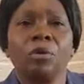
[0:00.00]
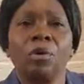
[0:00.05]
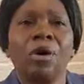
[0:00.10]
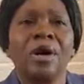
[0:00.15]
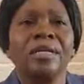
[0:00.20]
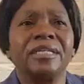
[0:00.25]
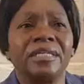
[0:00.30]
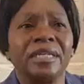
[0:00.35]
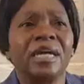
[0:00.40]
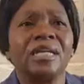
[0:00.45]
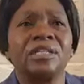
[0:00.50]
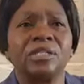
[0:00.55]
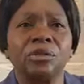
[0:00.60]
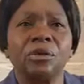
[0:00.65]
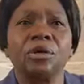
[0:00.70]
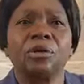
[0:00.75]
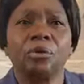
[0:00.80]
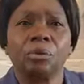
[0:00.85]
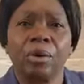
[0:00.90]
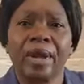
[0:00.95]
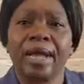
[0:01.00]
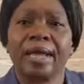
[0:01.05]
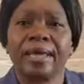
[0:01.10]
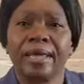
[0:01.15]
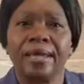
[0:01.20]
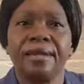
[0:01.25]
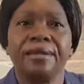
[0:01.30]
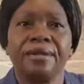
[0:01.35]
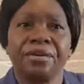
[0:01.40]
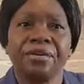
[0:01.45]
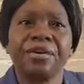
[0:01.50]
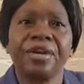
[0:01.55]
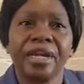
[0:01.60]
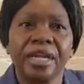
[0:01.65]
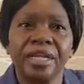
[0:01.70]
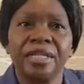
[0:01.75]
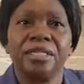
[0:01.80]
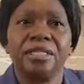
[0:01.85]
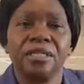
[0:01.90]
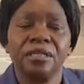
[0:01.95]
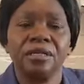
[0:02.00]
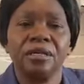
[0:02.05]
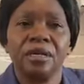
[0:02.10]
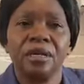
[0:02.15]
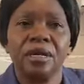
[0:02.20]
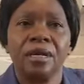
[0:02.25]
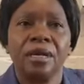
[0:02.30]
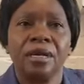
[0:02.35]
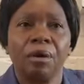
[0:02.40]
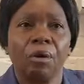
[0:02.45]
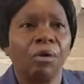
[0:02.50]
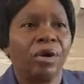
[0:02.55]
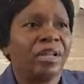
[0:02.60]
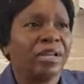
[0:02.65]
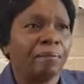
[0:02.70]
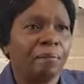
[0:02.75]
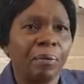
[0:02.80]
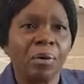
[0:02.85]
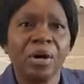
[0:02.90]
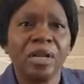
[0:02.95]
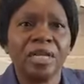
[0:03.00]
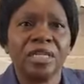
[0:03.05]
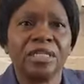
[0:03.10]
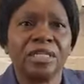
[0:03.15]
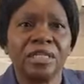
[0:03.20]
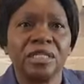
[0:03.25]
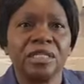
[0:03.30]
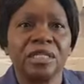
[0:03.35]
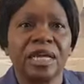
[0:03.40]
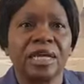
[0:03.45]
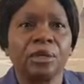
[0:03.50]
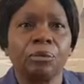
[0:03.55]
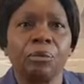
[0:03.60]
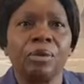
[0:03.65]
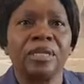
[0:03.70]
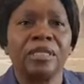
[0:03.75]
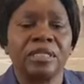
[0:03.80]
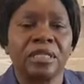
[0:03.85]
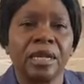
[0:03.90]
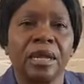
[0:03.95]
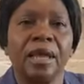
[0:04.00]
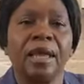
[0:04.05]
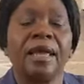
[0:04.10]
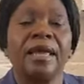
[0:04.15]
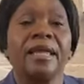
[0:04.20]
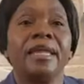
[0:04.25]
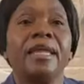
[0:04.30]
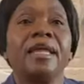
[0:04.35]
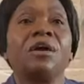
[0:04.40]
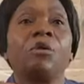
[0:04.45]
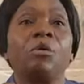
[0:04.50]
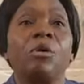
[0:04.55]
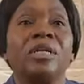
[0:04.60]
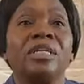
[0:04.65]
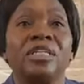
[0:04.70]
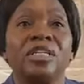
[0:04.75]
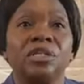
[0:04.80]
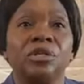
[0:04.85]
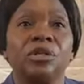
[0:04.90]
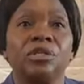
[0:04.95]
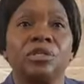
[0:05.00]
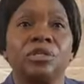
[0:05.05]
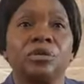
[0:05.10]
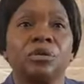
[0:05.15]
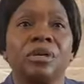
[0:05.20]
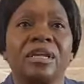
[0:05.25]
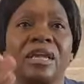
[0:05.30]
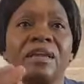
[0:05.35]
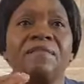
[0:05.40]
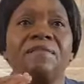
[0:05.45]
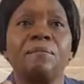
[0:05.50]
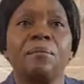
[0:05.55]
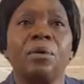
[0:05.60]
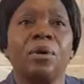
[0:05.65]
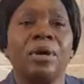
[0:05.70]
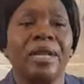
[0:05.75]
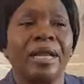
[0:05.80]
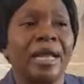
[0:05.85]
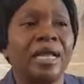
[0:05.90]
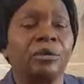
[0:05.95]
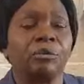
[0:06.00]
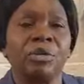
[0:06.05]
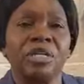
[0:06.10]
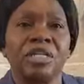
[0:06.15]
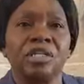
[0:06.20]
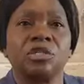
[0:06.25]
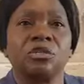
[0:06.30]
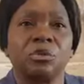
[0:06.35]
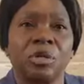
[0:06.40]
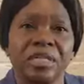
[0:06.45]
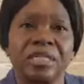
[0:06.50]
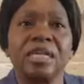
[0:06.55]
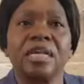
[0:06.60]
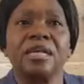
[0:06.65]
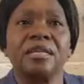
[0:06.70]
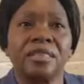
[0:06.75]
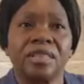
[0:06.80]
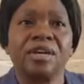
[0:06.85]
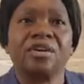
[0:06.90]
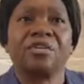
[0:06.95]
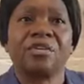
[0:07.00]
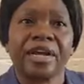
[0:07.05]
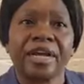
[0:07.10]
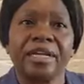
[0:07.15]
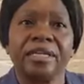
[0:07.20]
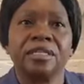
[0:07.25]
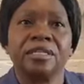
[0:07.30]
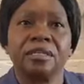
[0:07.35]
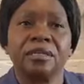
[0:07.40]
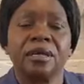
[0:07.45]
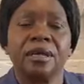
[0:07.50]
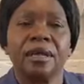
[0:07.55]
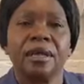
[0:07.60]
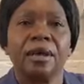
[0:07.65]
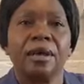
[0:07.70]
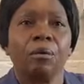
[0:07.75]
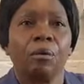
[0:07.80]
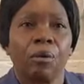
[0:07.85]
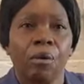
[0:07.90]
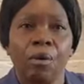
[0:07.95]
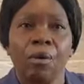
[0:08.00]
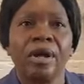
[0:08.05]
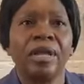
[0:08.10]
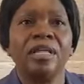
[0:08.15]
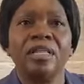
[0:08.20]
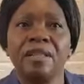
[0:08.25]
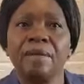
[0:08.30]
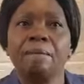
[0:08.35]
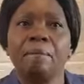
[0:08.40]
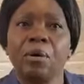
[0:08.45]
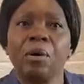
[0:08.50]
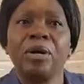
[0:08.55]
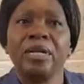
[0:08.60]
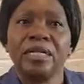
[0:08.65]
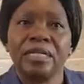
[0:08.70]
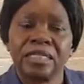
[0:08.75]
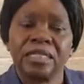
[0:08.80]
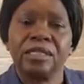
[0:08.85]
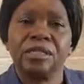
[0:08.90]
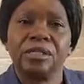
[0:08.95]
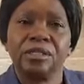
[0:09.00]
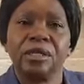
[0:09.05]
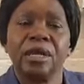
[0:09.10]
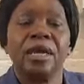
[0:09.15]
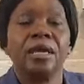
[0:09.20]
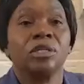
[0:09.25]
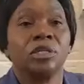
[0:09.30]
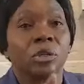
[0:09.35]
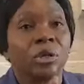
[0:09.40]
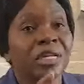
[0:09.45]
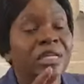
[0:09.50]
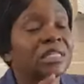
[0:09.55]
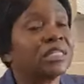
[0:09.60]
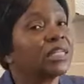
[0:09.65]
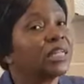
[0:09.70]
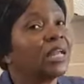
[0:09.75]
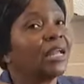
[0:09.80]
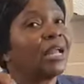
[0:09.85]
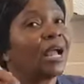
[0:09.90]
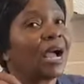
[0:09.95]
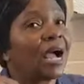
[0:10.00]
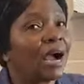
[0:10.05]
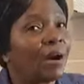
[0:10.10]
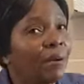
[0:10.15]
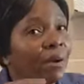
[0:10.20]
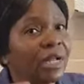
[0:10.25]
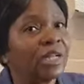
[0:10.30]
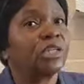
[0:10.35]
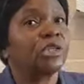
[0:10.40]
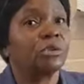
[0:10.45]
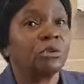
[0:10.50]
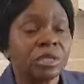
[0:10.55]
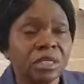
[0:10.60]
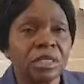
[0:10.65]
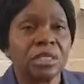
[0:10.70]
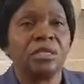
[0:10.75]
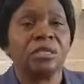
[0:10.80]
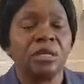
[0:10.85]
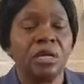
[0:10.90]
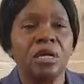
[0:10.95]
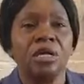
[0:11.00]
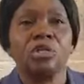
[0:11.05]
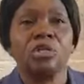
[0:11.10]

God does not work in creeds or in policies that we see. He continues to give more light which is not in the creeds or in the policies. So it's our duty